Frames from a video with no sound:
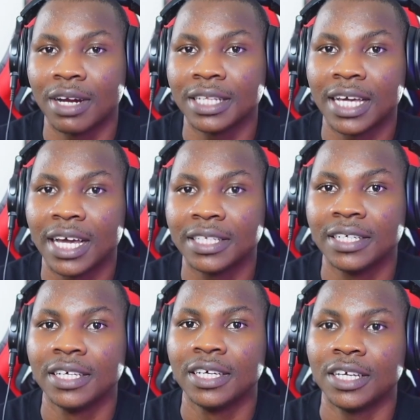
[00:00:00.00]
rent hard,
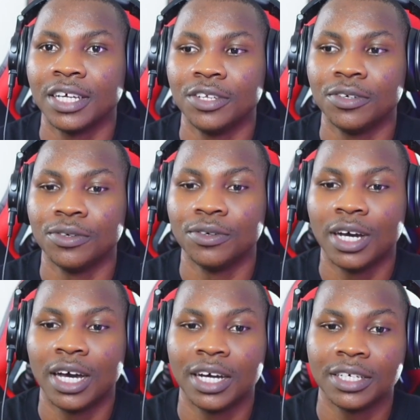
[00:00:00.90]

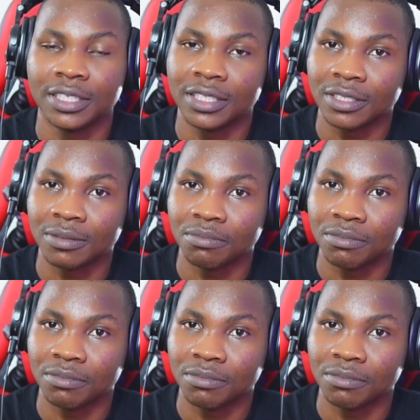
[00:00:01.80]
it is